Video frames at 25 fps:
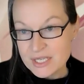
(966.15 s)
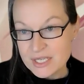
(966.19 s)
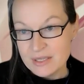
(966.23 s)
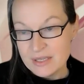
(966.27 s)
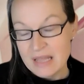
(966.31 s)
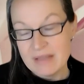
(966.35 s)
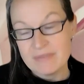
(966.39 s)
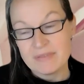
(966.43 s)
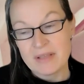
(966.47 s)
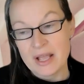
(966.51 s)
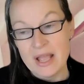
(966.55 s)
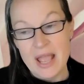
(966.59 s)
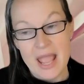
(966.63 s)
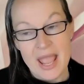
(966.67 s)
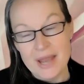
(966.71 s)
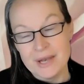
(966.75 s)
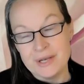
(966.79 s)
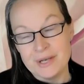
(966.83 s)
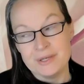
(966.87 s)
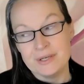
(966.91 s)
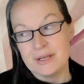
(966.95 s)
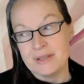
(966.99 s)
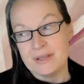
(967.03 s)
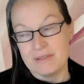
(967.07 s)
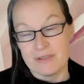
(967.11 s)
They've
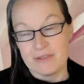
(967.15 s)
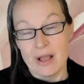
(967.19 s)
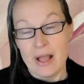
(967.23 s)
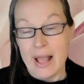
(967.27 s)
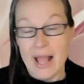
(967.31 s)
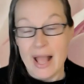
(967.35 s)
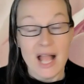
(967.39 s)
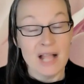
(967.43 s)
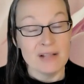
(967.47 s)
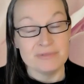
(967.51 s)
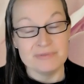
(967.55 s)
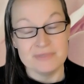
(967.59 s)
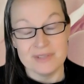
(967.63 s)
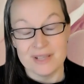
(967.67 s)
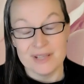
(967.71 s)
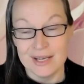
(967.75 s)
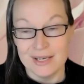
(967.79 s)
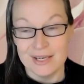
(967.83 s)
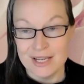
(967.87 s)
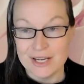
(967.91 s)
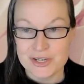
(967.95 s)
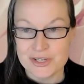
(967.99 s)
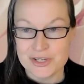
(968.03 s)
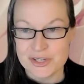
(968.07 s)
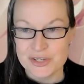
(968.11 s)
got half the
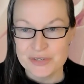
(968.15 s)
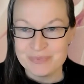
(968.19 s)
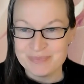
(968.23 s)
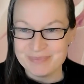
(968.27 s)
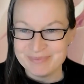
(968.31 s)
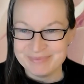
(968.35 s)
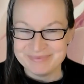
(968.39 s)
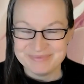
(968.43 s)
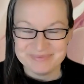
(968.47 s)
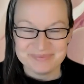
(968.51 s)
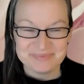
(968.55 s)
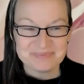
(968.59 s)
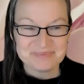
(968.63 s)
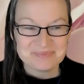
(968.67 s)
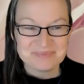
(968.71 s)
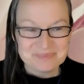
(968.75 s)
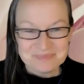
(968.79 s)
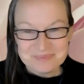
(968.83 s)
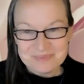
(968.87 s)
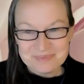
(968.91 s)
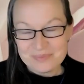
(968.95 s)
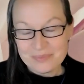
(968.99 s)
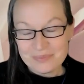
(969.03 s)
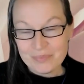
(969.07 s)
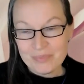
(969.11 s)
collection.
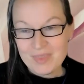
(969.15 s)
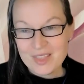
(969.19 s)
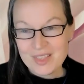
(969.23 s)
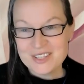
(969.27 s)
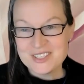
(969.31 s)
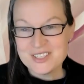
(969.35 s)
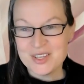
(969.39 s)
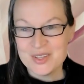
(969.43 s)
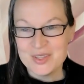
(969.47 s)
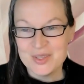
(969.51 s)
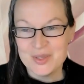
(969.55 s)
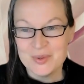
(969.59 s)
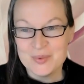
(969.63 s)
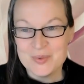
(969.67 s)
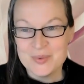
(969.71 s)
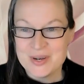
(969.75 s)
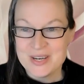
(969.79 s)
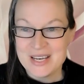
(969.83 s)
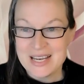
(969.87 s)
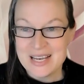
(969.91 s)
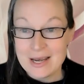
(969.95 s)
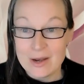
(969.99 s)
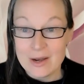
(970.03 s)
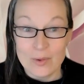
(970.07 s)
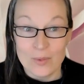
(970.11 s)
So they're
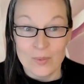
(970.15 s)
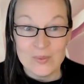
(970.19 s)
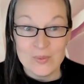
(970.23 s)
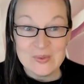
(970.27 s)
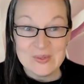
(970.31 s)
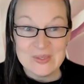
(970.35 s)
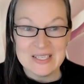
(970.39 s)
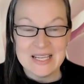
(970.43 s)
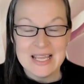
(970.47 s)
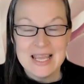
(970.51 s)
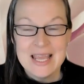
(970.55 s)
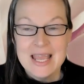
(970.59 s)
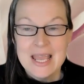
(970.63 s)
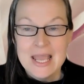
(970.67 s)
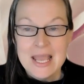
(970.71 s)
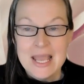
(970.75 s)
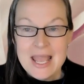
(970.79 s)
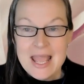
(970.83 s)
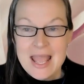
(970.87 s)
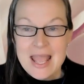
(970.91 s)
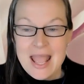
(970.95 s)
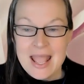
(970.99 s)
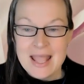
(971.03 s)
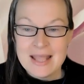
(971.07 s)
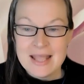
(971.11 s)
wanting it all.
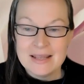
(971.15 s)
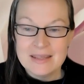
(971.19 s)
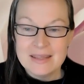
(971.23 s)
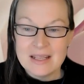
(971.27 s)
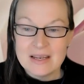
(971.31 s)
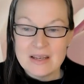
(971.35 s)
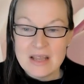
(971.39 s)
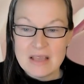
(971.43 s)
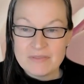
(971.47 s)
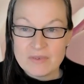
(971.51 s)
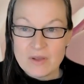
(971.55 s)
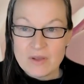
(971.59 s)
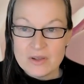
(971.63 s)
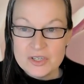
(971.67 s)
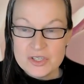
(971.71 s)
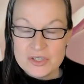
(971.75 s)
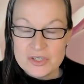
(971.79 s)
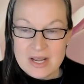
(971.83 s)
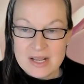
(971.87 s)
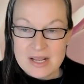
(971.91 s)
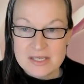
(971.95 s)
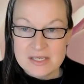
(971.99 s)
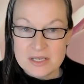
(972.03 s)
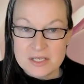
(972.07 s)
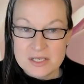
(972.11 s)
And their life
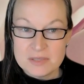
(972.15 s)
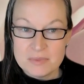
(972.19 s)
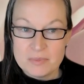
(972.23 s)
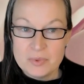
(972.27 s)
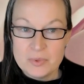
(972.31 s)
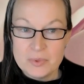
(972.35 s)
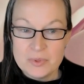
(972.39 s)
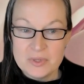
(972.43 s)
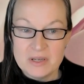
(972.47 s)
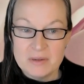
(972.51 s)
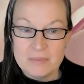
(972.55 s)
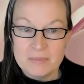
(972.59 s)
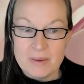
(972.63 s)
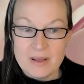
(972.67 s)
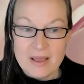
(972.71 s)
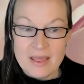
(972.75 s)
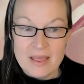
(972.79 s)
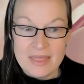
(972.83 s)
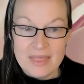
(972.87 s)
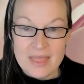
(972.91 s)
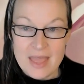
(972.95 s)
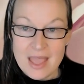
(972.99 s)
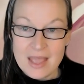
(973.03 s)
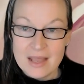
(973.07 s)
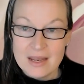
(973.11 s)
contracts are supported by
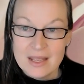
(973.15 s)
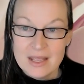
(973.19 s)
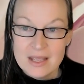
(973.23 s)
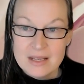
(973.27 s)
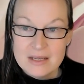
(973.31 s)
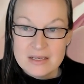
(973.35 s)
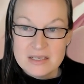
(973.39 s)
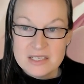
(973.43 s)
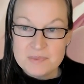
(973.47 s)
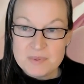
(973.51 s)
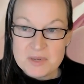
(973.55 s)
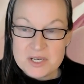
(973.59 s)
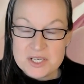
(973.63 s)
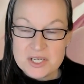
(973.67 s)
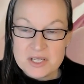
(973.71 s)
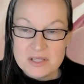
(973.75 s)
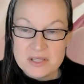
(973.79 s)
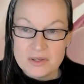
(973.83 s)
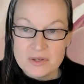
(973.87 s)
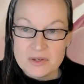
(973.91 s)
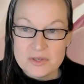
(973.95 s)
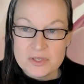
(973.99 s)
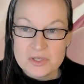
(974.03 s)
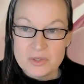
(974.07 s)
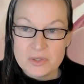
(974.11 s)
that, especially
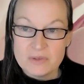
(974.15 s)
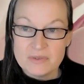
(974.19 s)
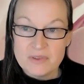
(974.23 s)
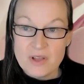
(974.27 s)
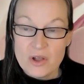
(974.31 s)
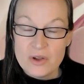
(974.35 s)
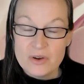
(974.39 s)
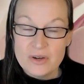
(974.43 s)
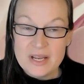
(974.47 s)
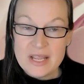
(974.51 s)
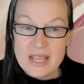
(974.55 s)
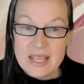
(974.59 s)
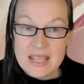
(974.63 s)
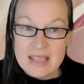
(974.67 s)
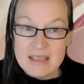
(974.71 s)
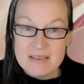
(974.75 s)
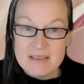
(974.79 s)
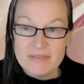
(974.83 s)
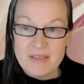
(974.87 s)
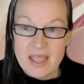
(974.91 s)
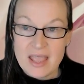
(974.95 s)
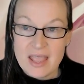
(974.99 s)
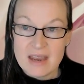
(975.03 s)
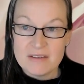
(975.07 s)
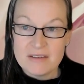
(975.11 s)
those who have only ever
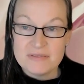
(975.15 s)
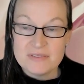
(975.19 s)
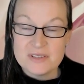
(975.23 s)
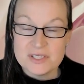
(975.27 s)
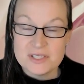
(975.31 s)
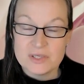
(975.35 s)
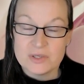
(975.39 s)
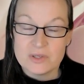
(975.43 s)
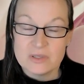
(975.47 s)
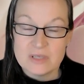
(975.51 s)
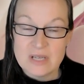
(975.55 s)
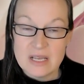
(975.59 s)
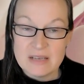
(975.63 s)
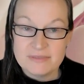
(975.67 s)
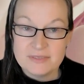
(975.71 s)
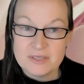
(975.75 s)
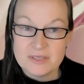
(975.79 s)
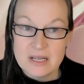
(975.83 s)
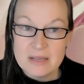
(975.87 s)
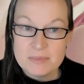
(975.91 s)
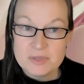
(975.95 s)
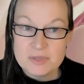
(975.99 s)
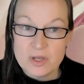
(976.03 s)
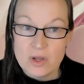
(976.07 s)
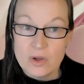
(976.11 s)
had physical
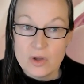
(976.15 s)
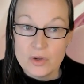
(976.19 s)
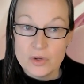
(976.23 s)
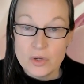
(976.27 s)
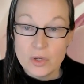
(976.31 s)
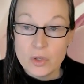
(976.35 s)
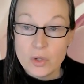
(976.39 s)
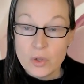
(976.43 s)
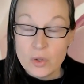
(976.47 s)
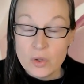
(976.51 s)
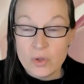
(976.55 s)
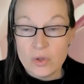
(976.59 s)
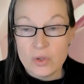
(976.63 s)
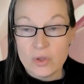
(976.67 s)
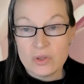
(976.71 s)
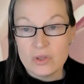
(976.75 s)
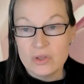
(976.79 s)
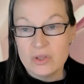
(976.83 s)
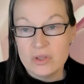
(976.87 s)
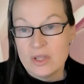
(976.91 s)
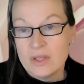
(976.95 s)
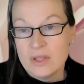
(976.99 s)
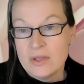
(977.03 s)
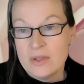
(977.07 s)
lifetimes on Earth.